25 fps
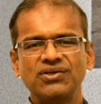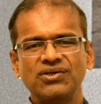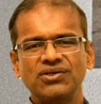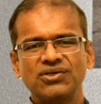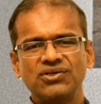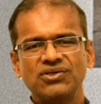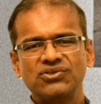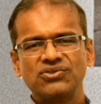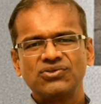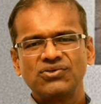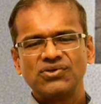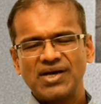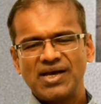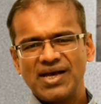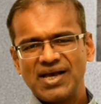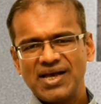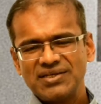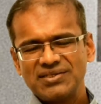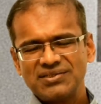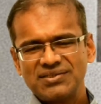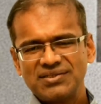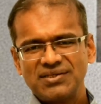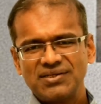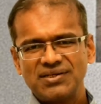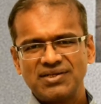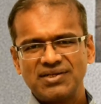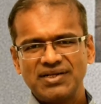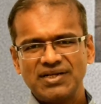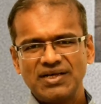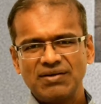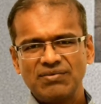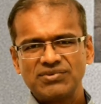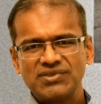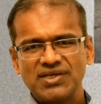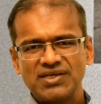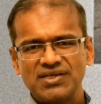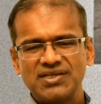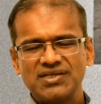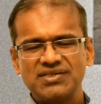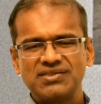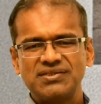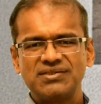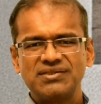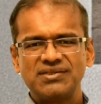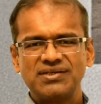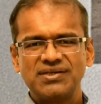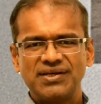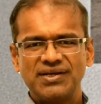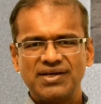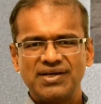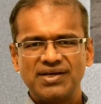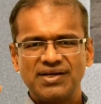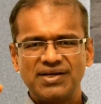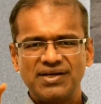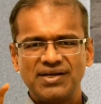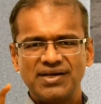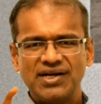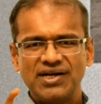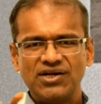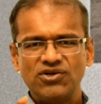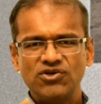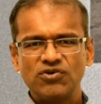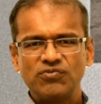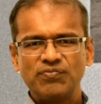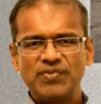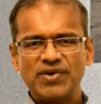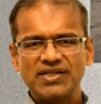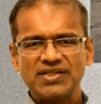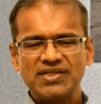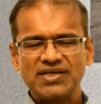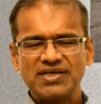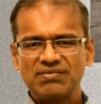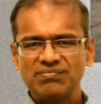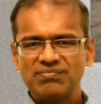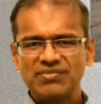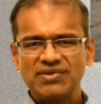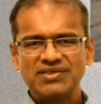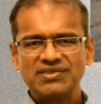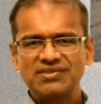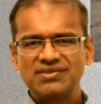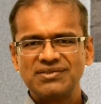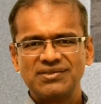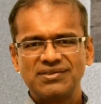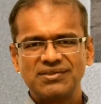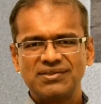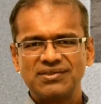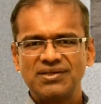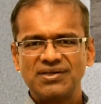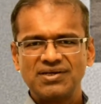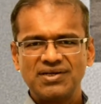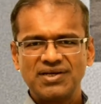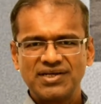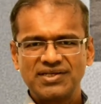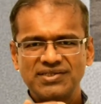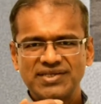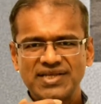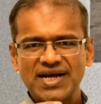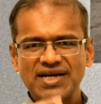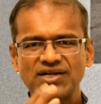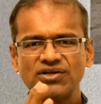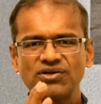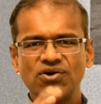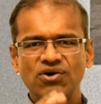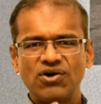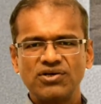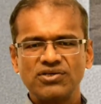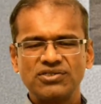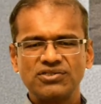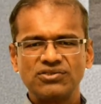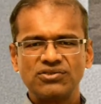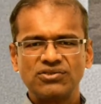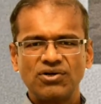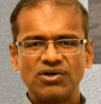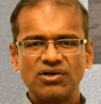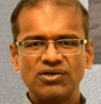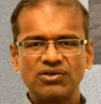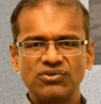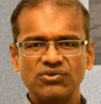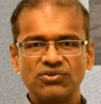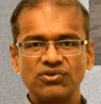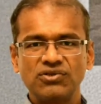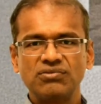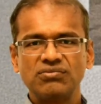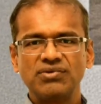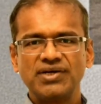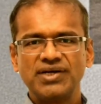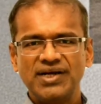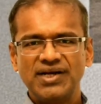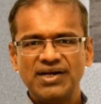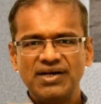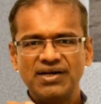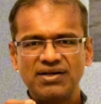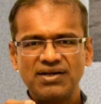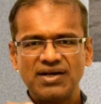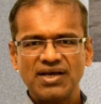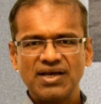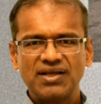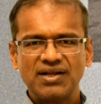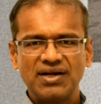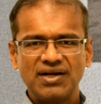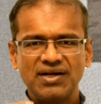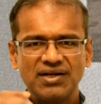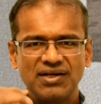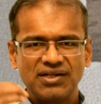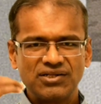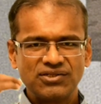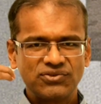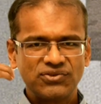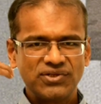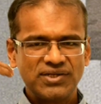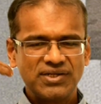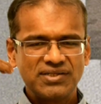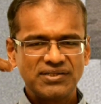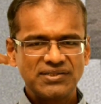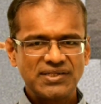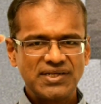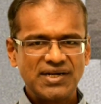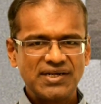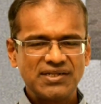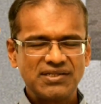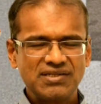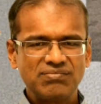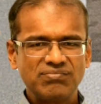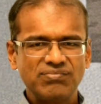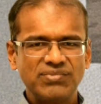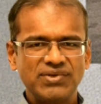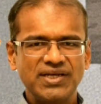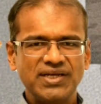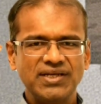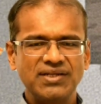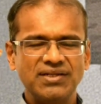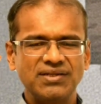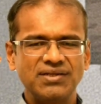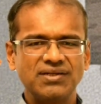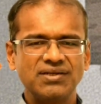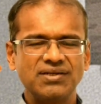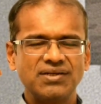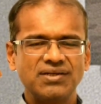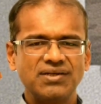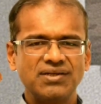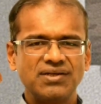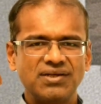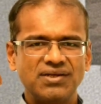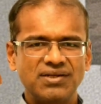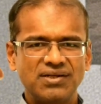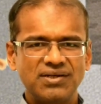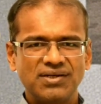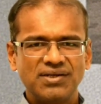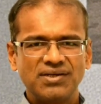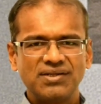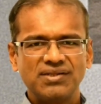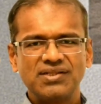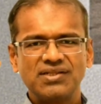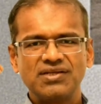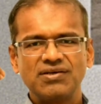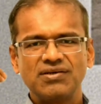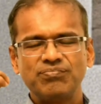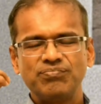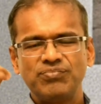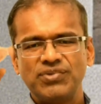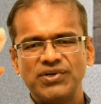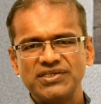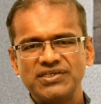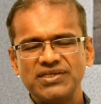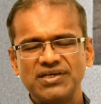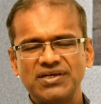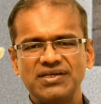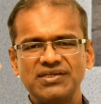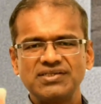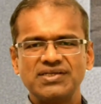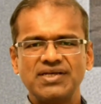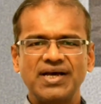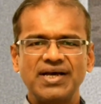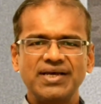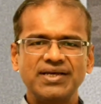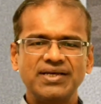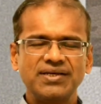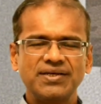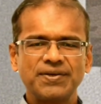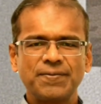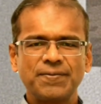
So as the name suggests, idiopathic means the exact cause is not known. Intracranial, so inside the brain the pressure is high,